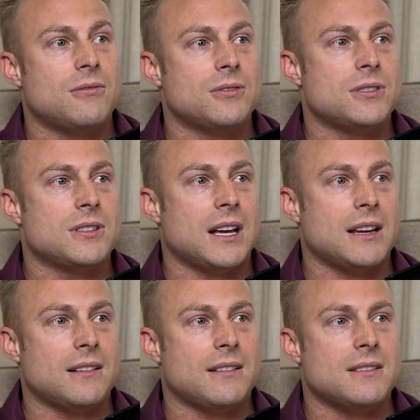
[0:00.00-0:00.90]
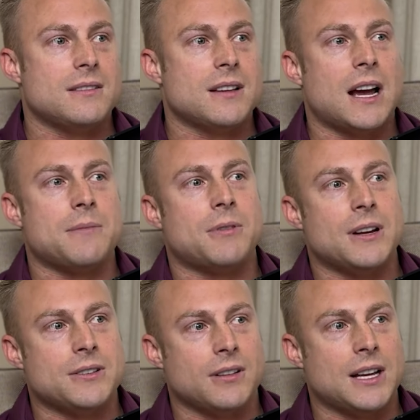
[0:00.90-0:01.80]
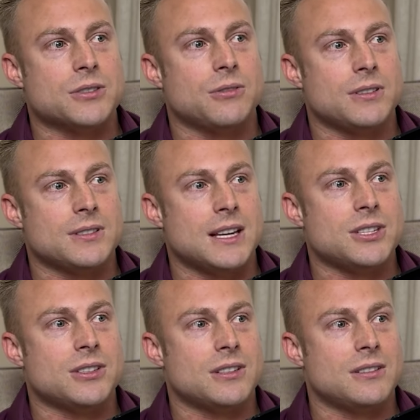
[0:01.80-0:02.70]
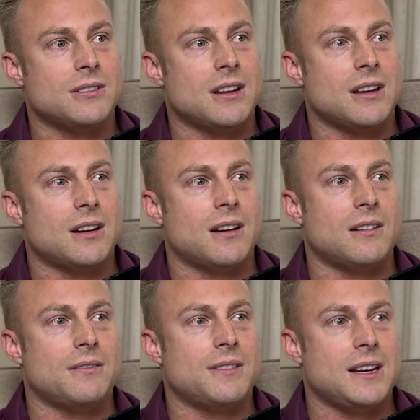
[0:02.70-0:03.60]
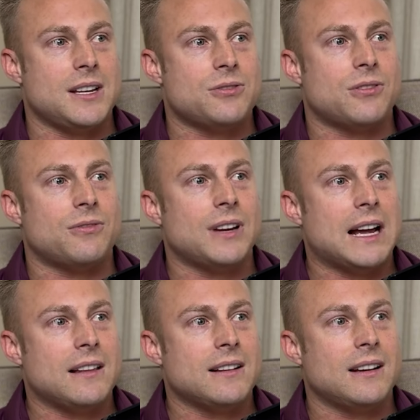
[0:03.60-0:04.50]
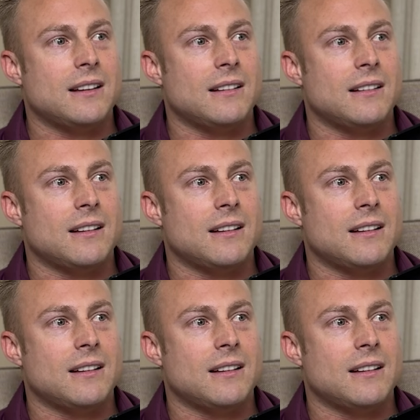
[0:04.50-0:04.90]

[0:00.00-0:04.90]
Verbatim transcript: which is like this hyper-intellectualization of the nature of reality.